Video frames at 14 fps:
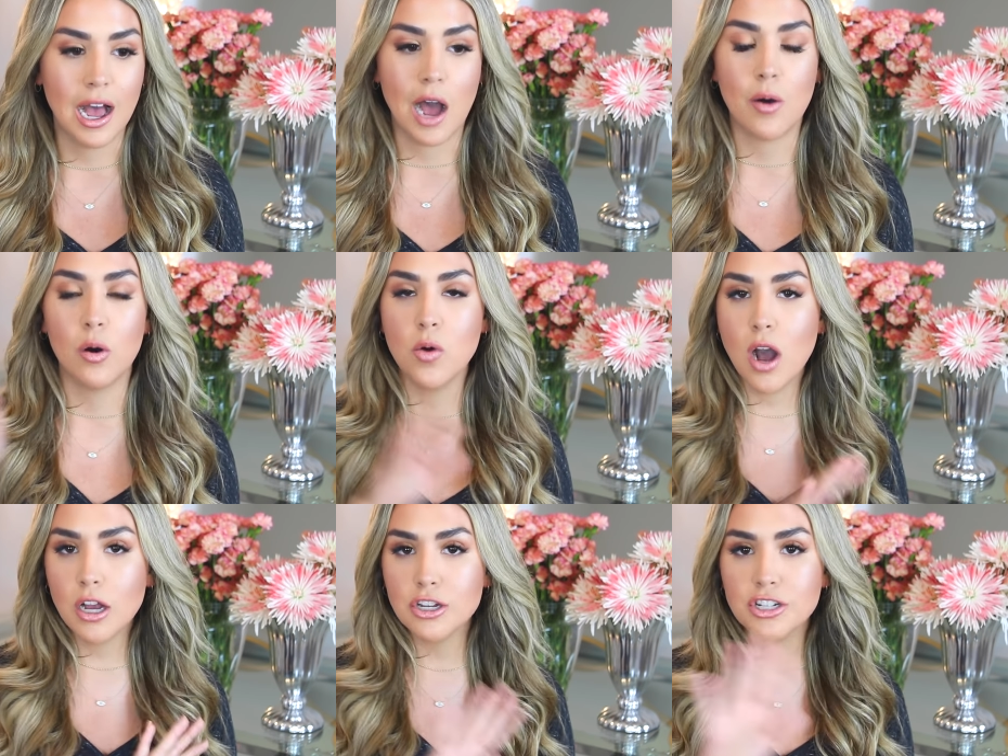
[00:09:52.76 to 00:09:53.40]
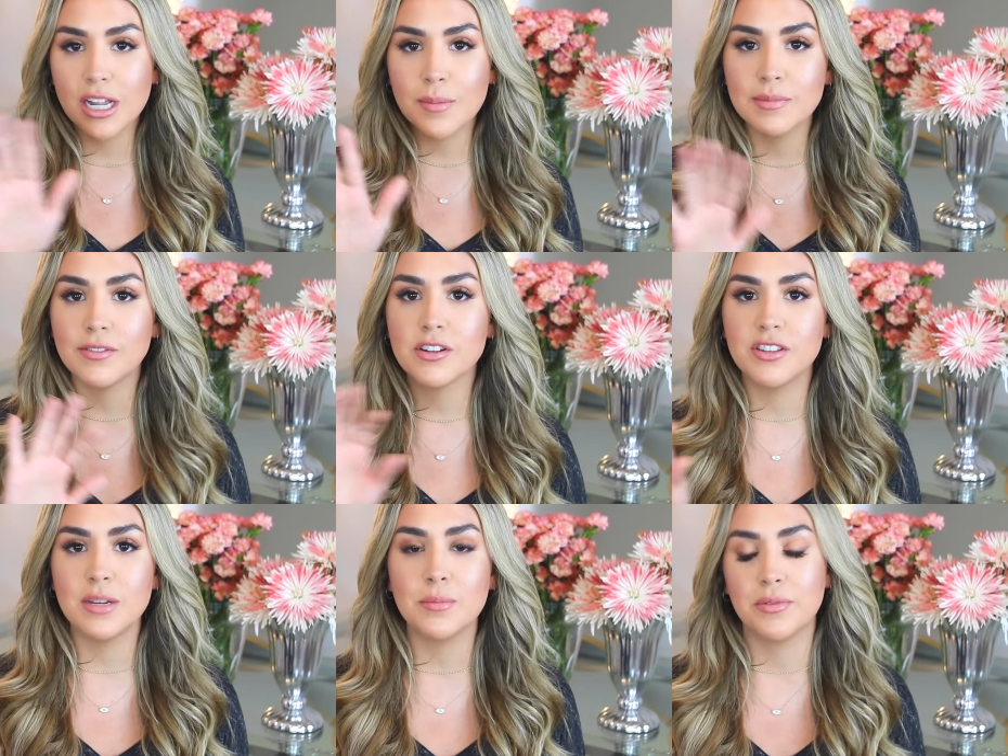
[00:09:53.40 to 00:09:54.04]
I'll wash them and
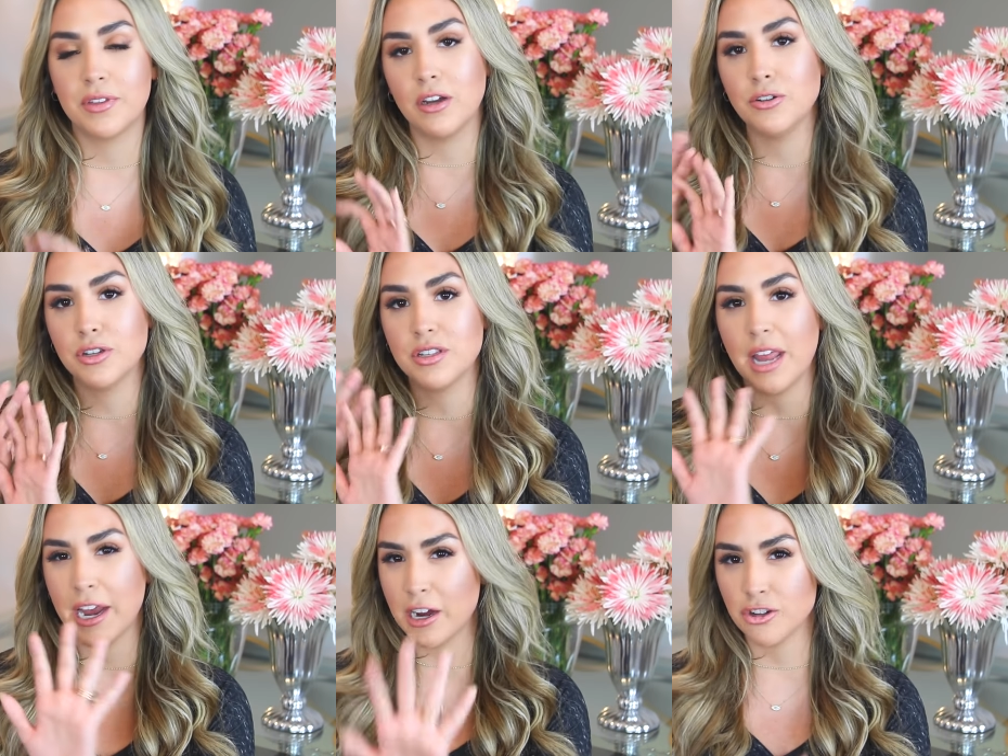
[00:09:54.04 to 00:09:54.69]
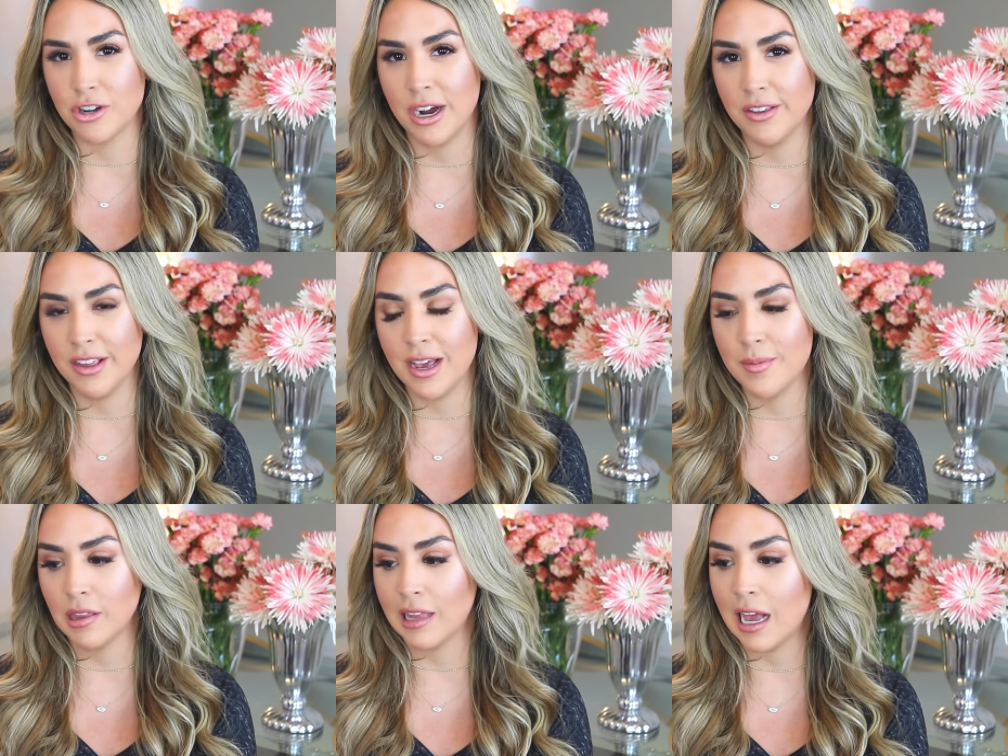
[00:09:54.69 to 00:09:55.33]
everything, but then I'll just air dry
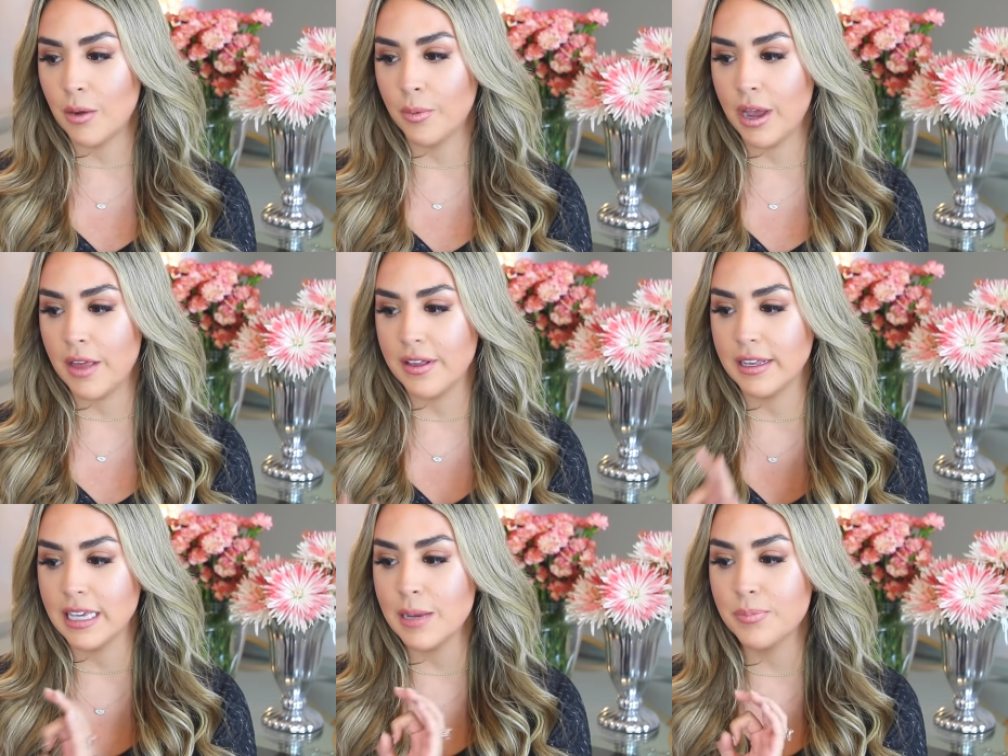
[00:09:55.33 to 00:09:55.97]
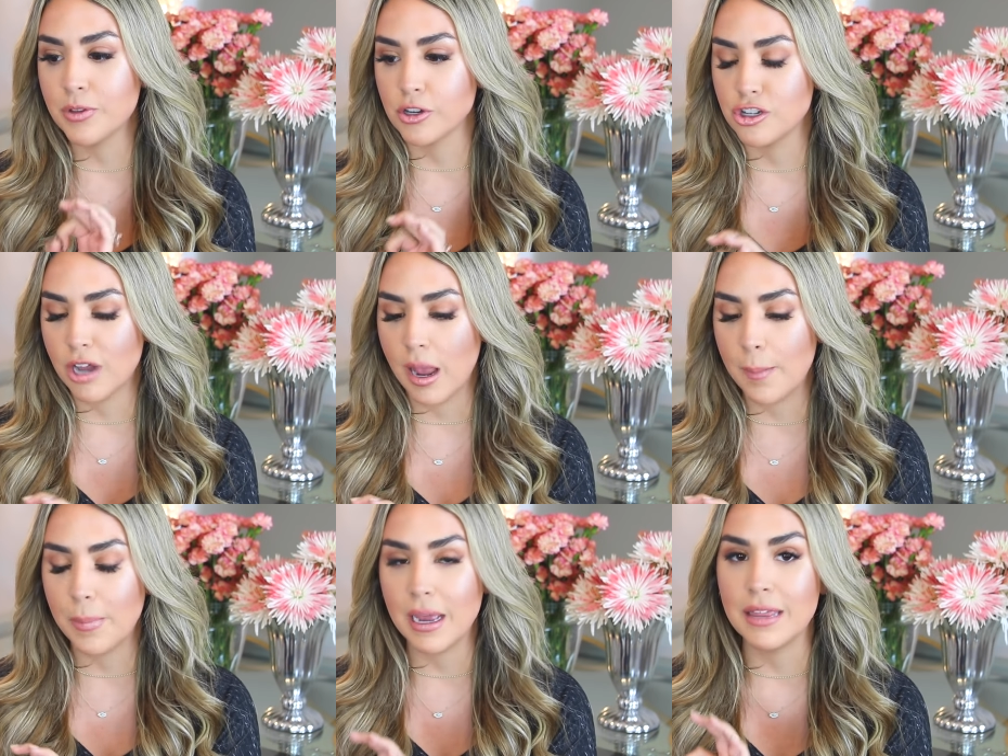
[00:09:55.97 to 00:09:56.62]
them, and that way they keep their
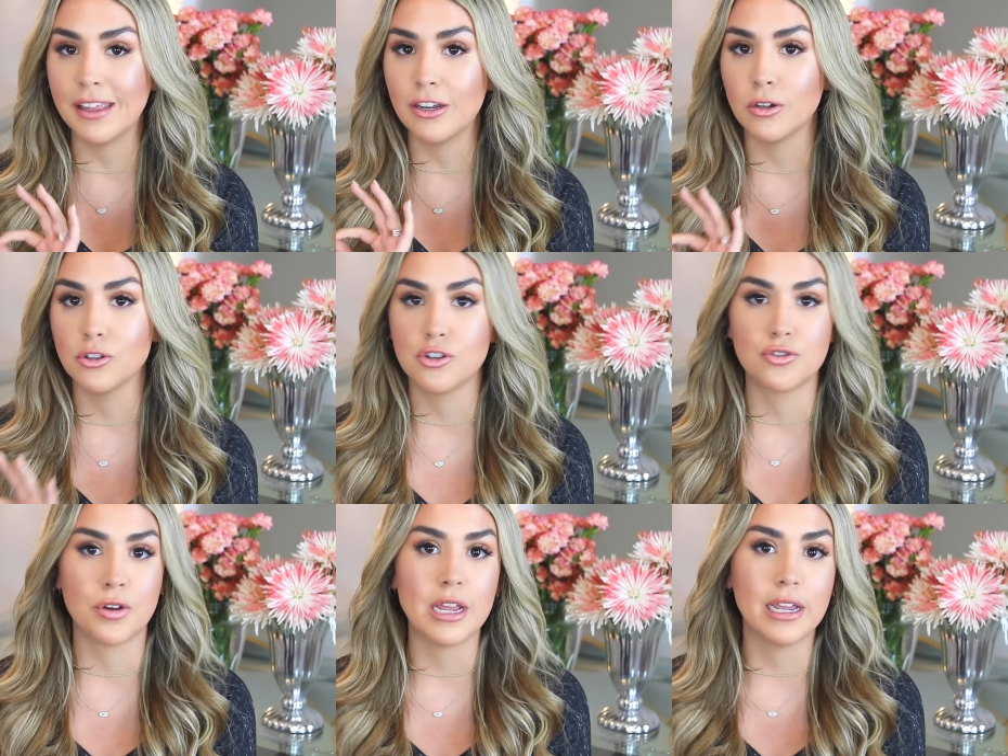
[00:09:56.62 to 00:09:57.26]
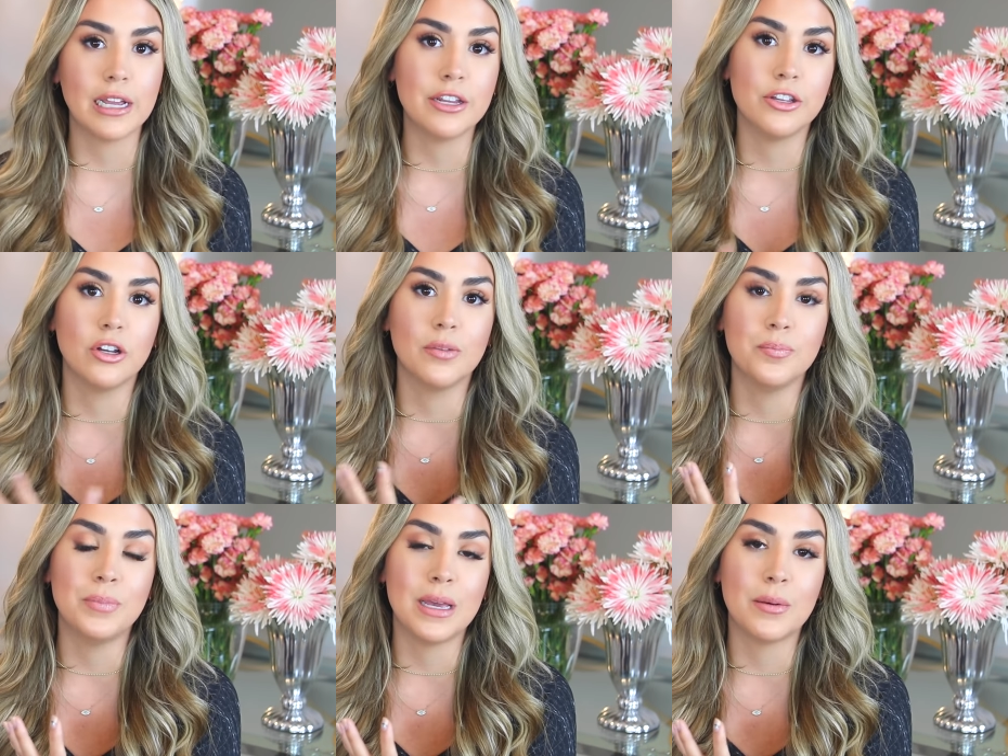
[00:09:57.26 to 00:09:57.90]
shape and they don't shrink, and
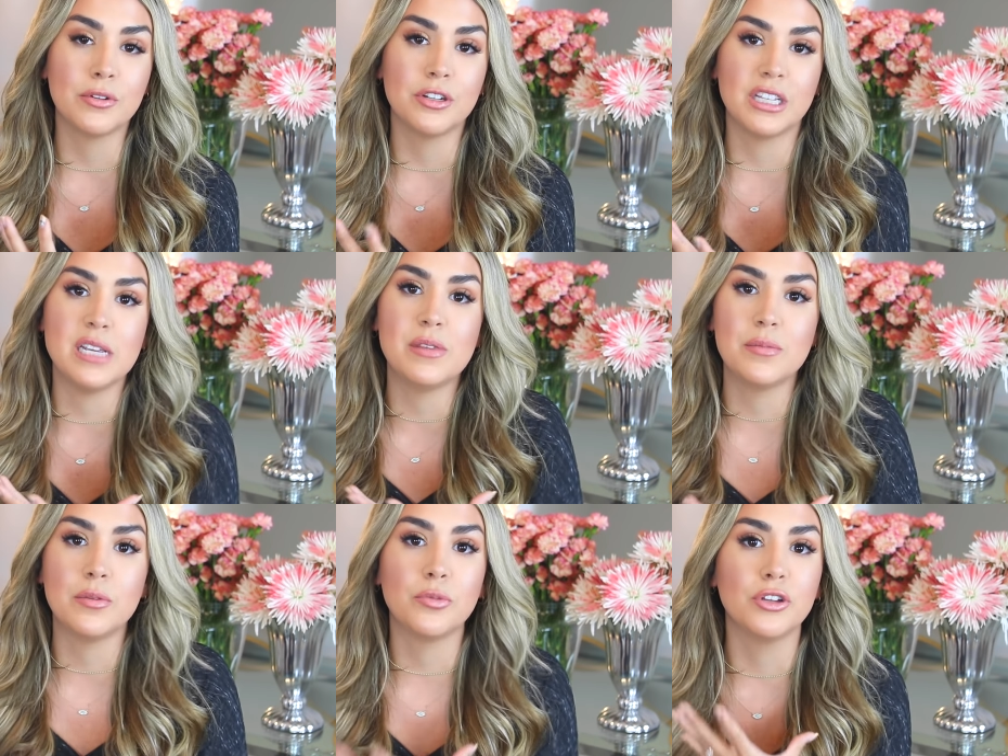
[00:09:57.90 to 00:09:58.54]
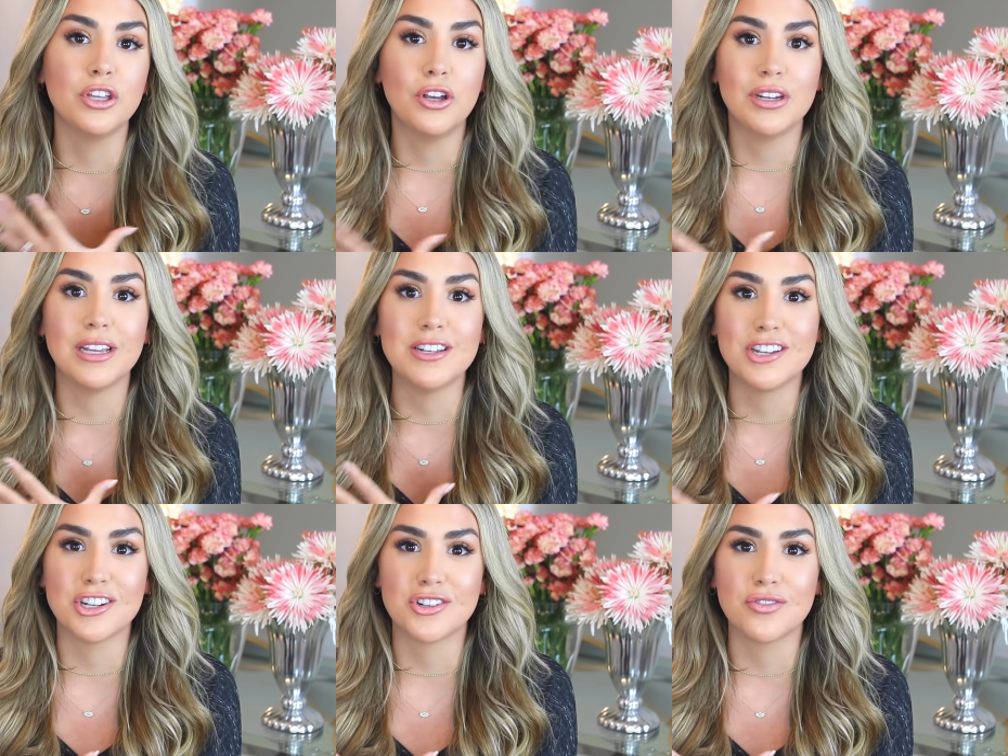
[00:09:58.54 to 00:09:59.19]
you'll be able to keep them in really good
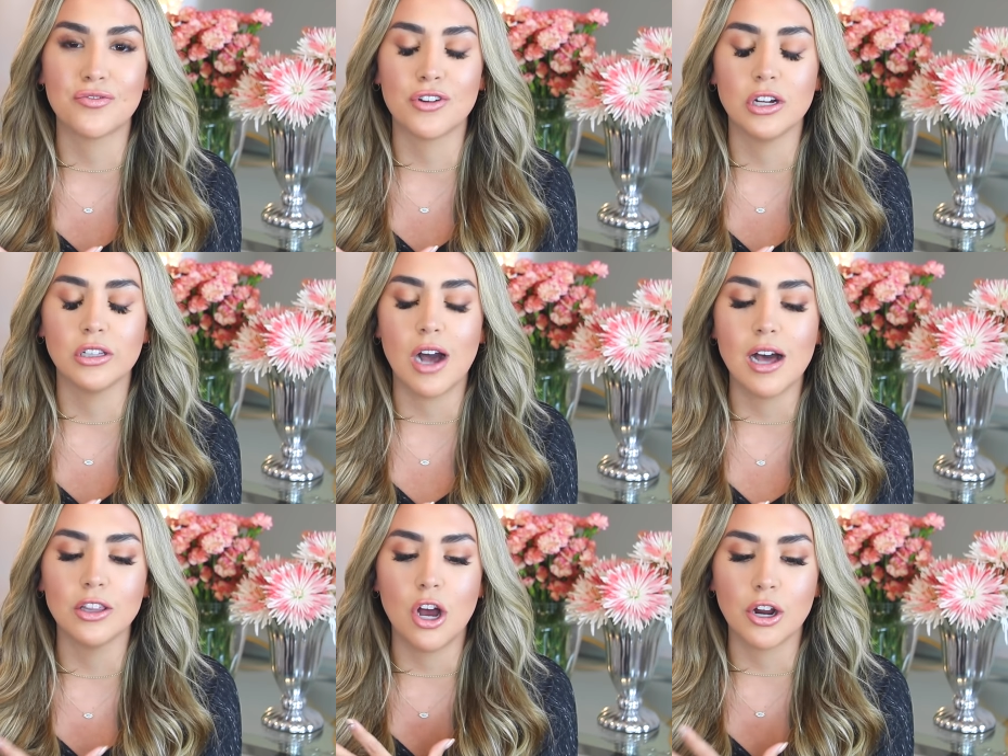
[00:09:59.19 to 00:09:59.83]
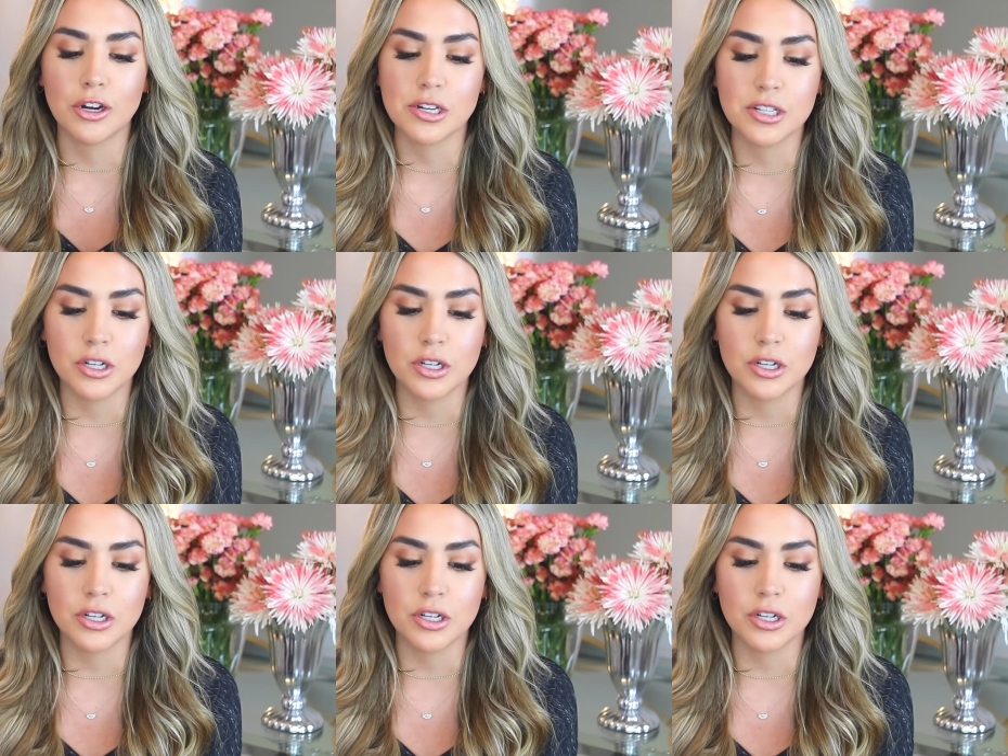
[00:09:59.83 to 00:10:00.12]
condition for a lot longer.